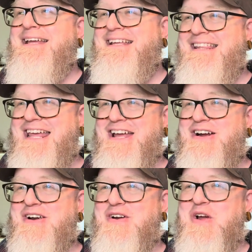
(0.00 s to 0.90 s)
they
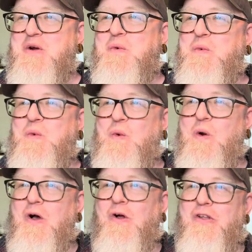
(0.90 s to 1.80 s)
are
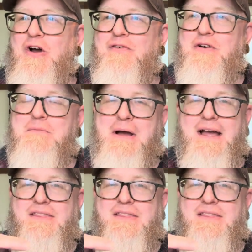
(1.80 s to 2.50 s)
rolled over by